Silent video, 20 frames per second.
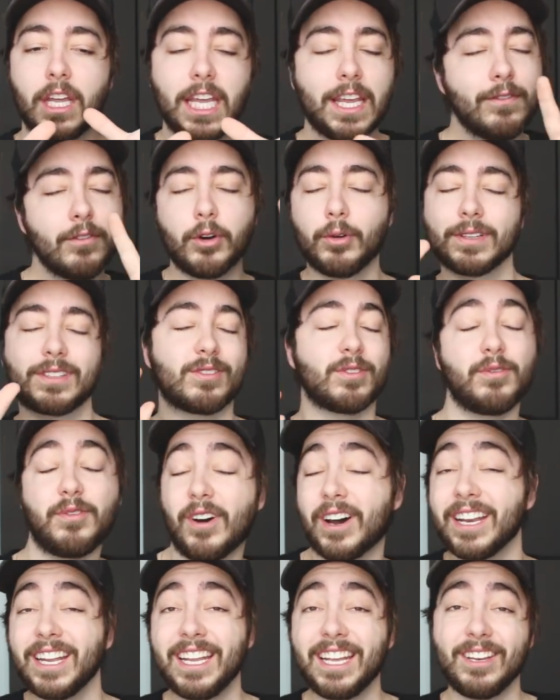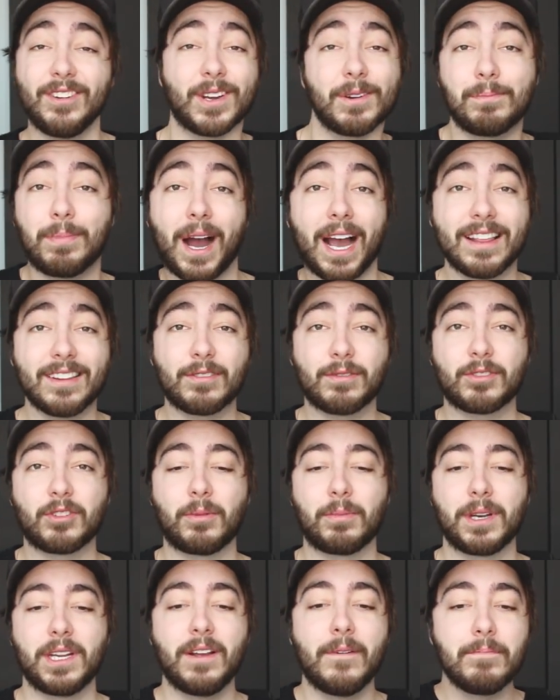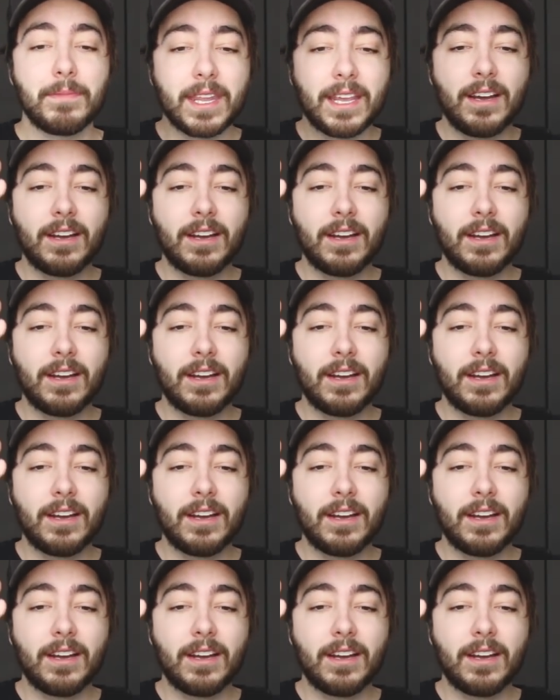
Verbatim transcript: even though it's funny and you can buy this for somebody,